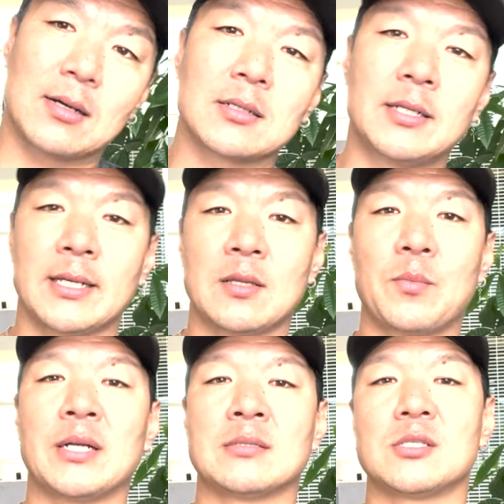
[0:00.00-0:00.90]
clicking the
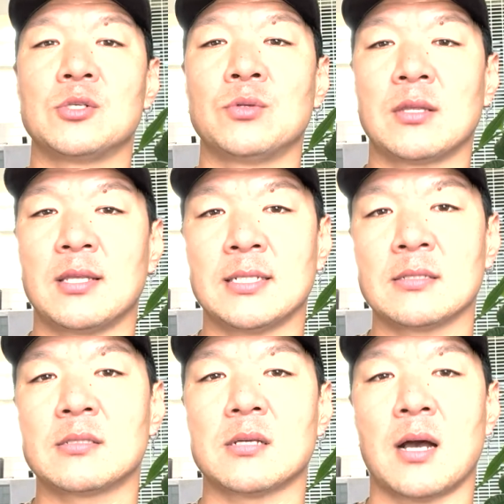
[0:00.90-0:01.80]
buttons, doing the
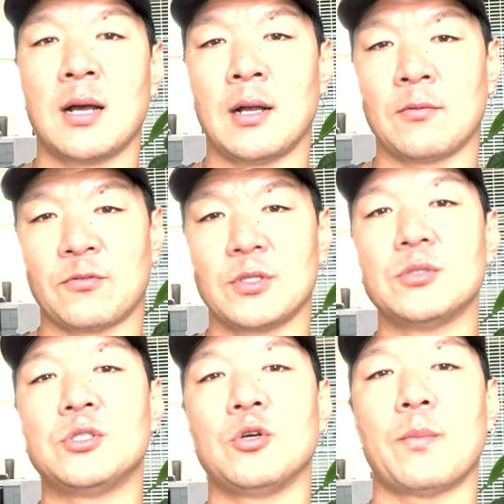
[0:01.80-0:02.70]
things uh, for the
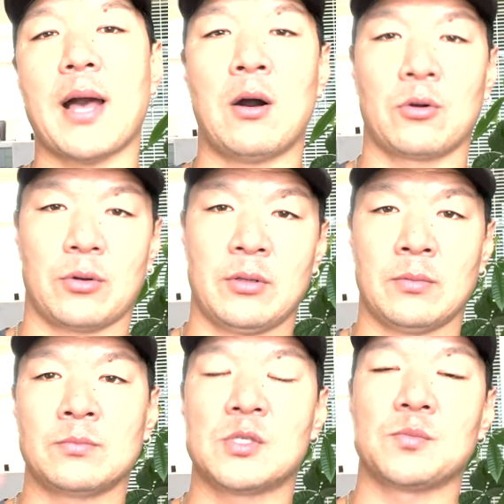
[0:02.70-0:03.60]
YouTube
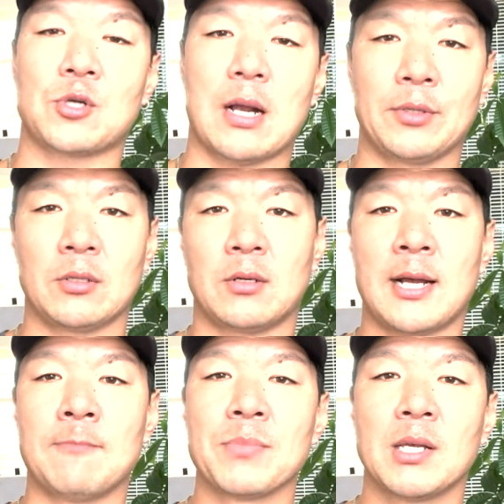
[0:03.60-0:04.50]
algorithm, subscribing and all
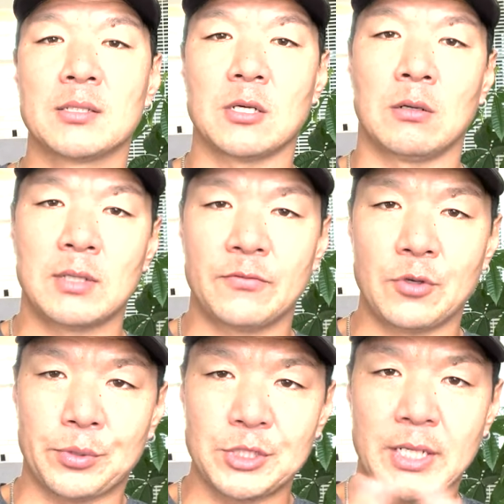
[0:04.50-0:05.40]
that. So love you,
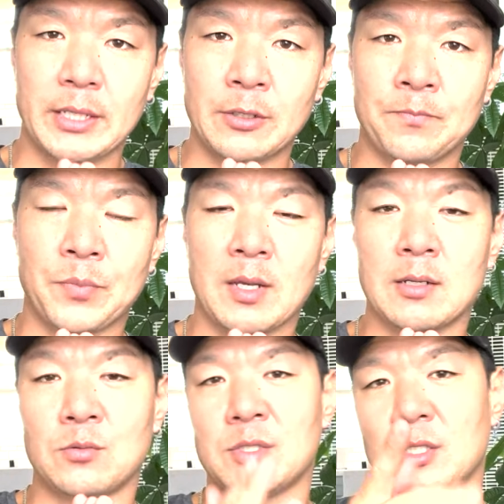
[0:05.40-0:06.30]
appreciate you, and I
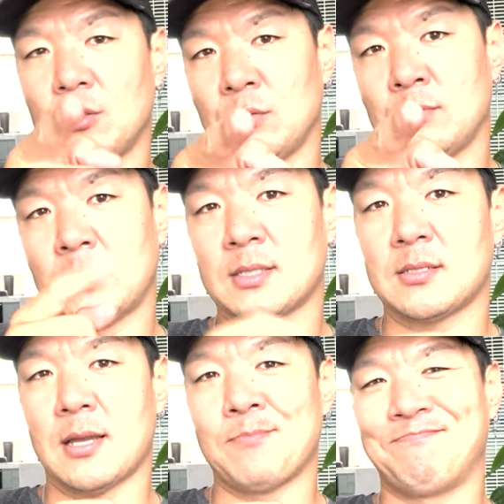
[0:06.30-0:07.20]
will see you next
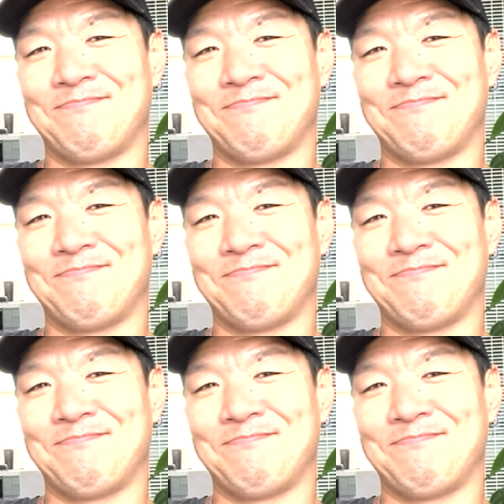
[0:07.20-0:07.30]
time.